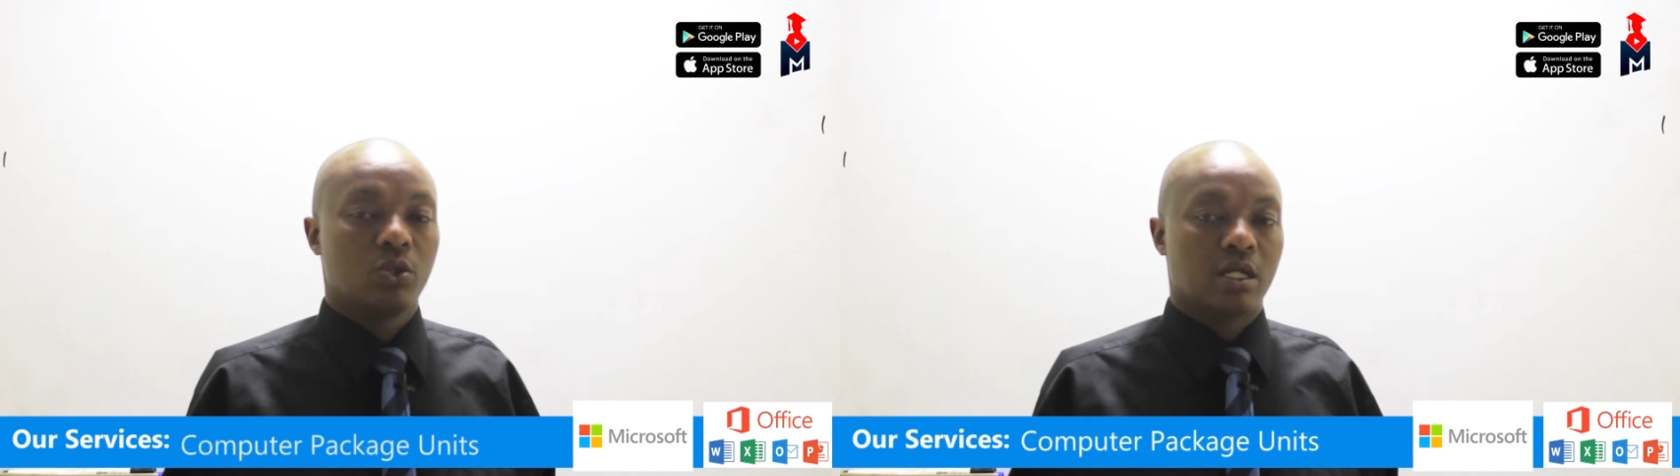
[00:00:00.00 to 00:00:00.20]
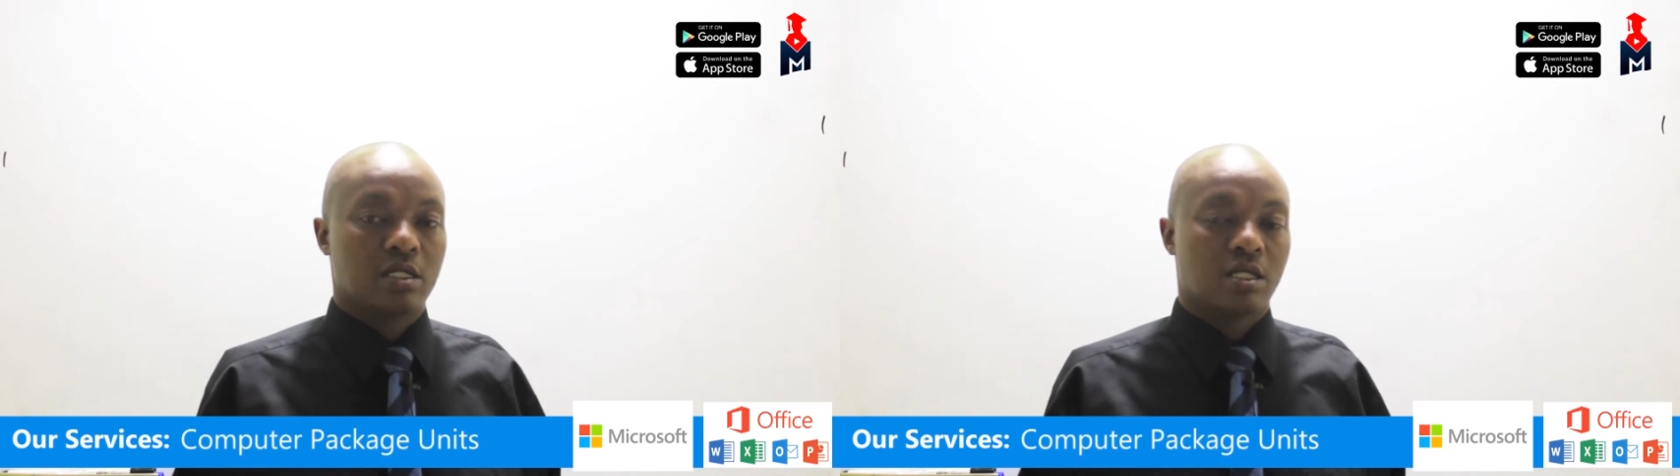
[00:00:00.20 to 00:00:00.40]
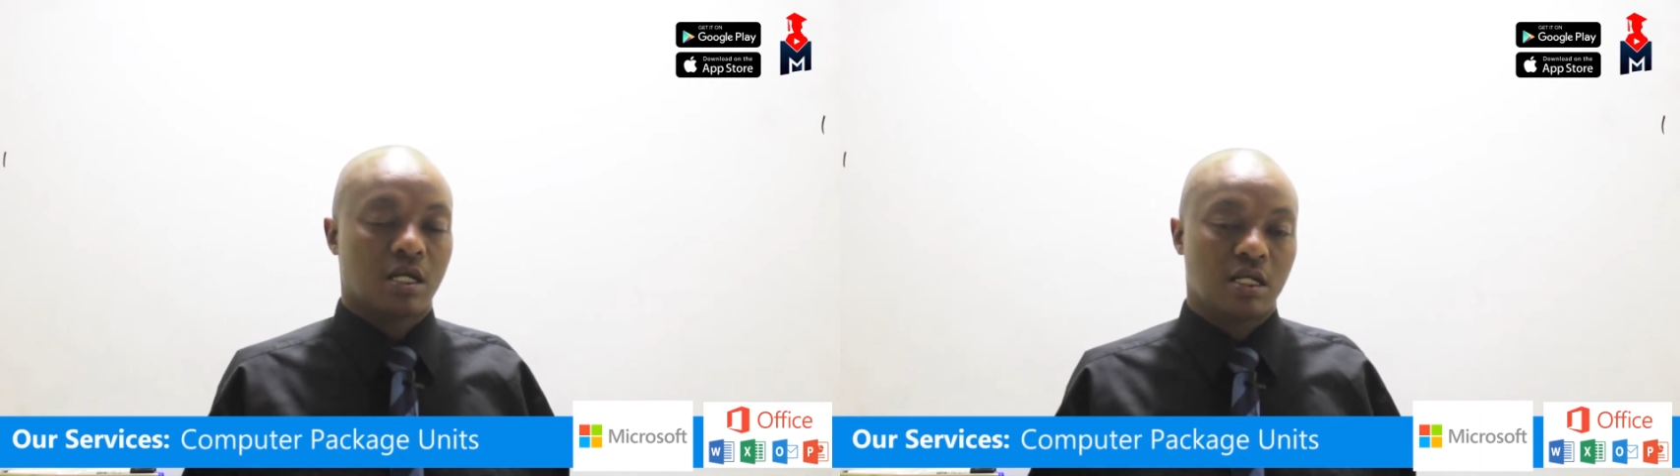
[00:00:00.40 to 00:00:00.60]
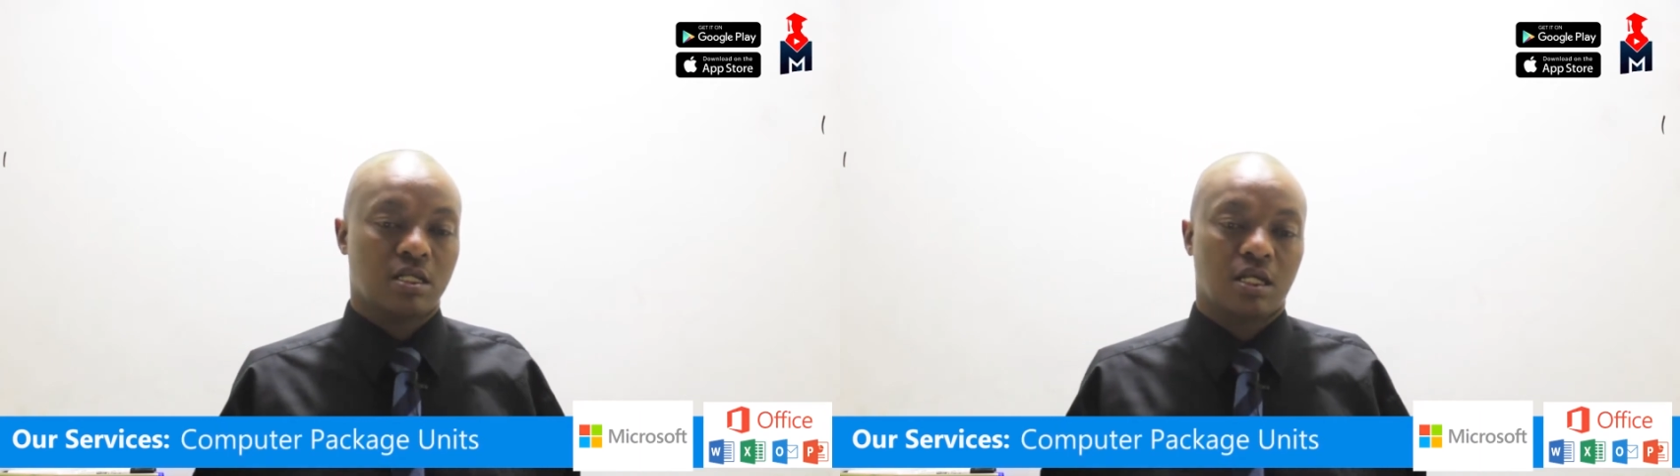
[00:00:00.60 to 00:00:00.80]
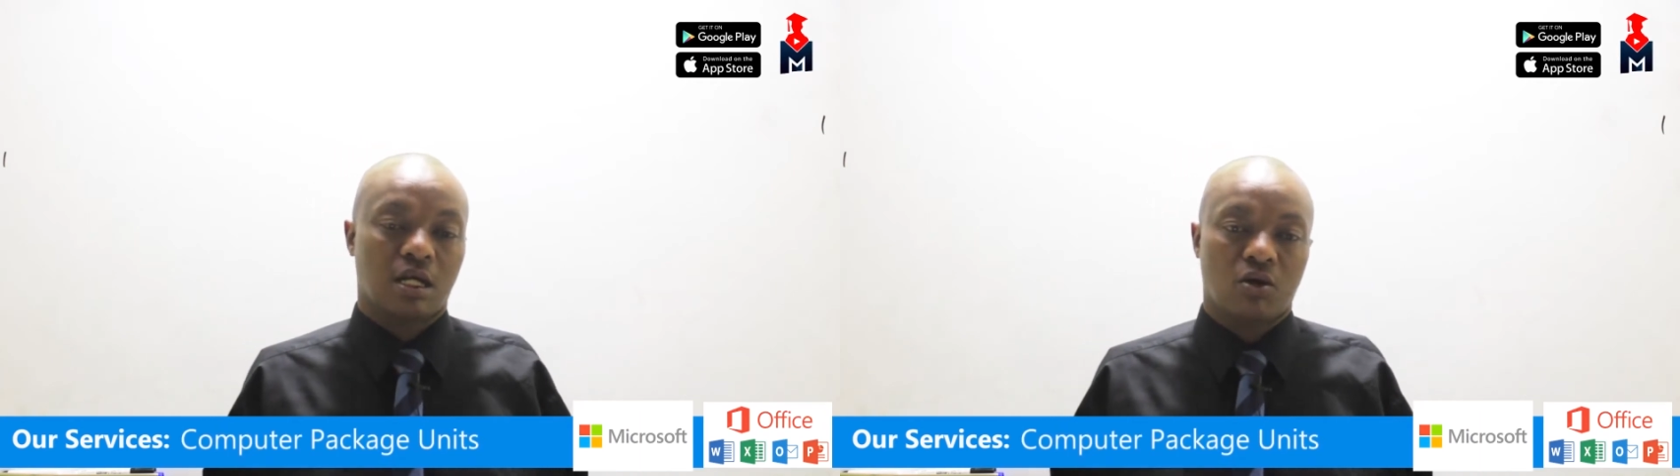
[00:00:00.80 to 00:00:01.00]
to
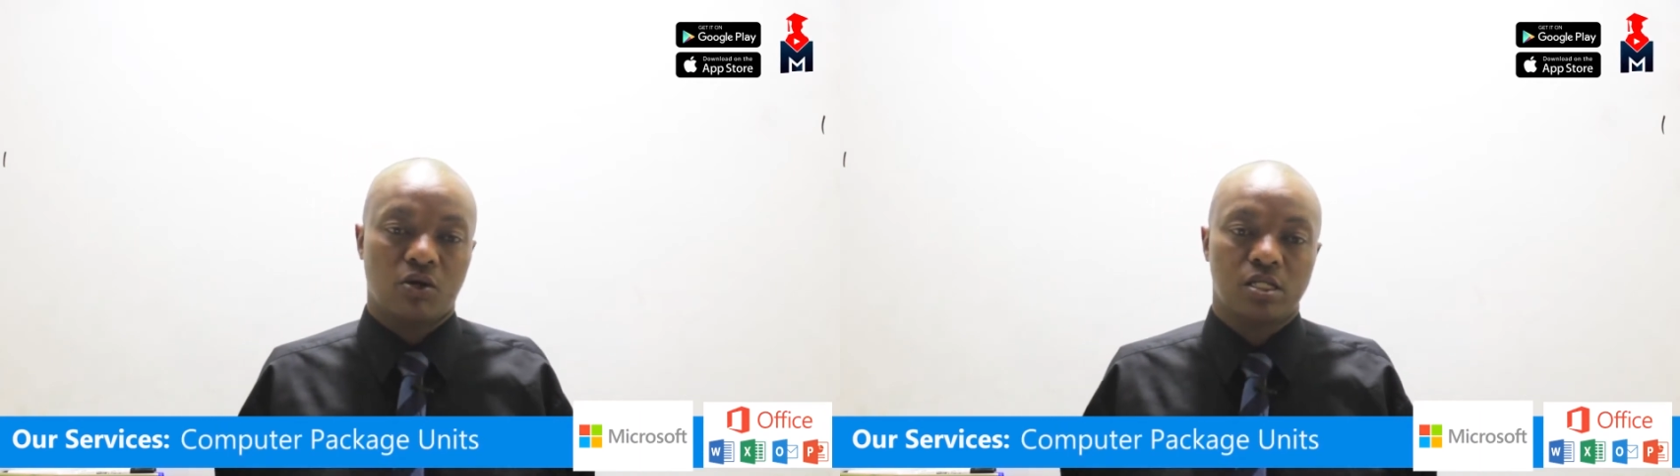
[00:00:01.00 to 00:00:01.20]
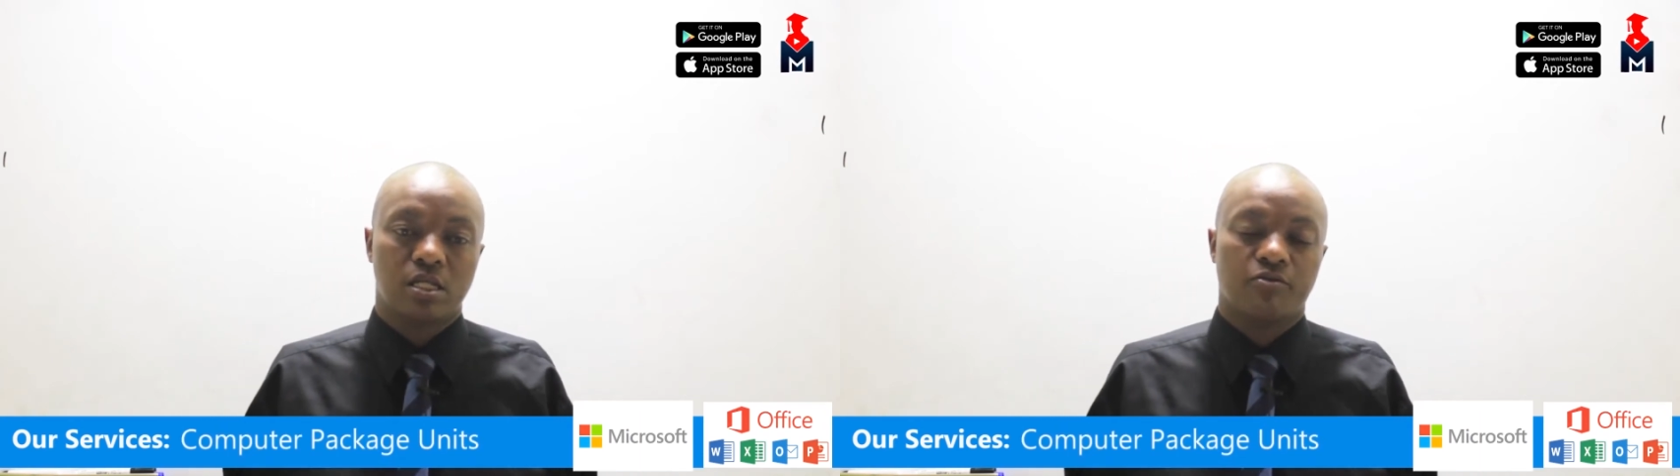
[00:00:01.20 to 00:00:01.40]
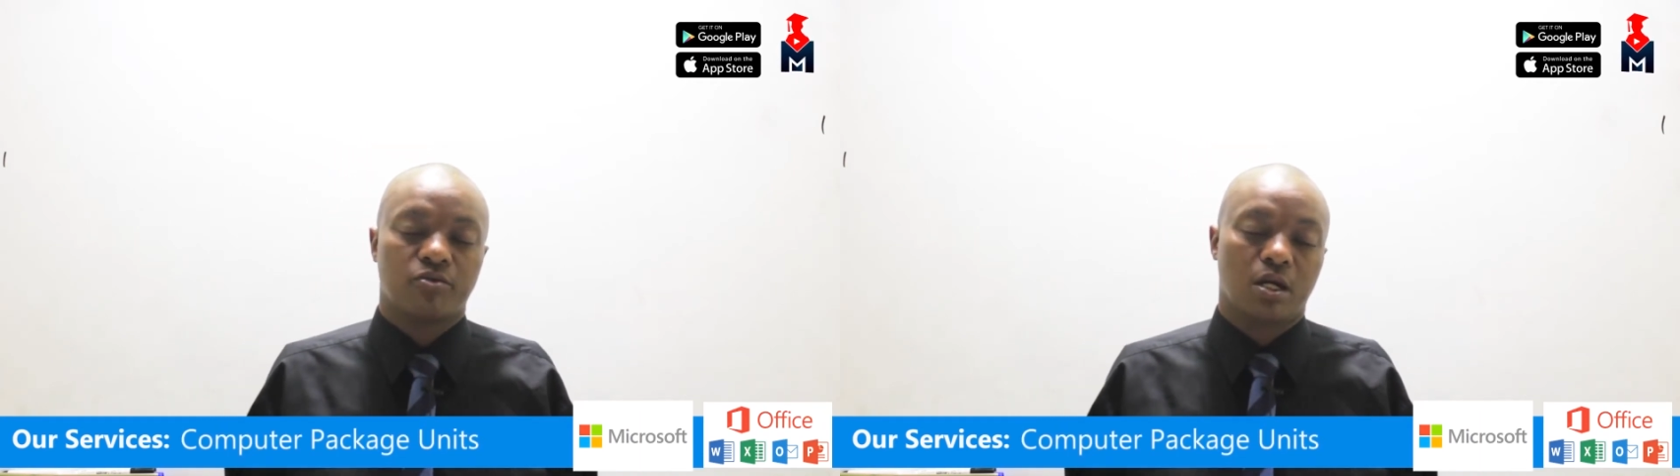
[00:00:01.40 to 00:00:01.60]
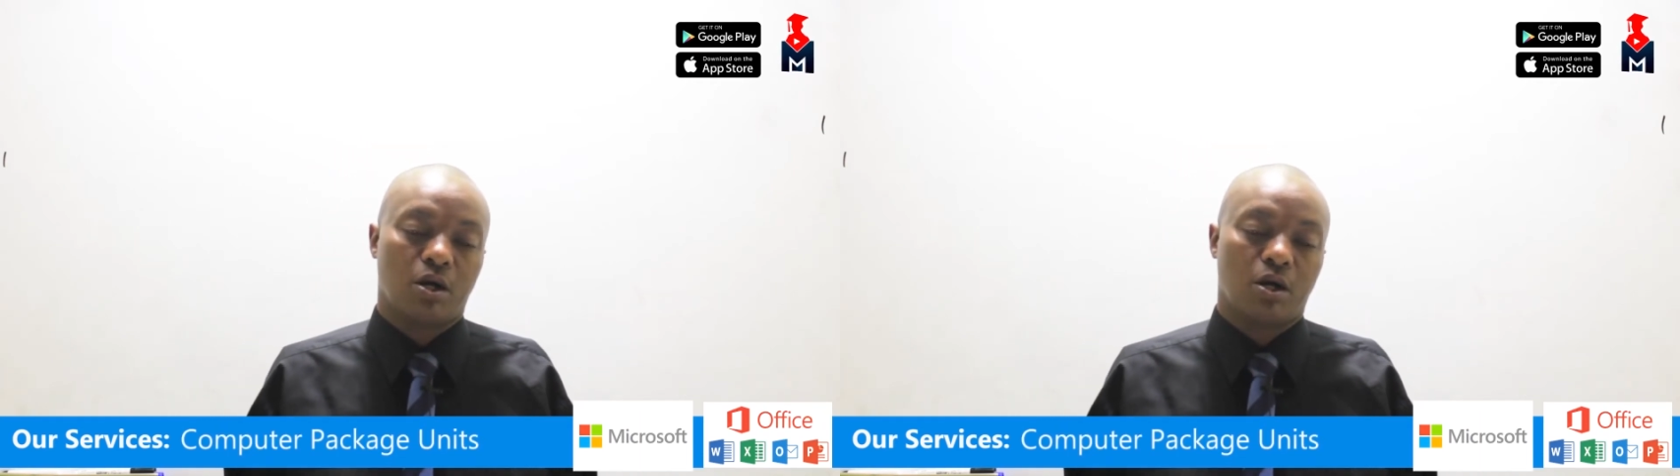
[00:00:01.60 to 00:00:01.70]
illustrate the concept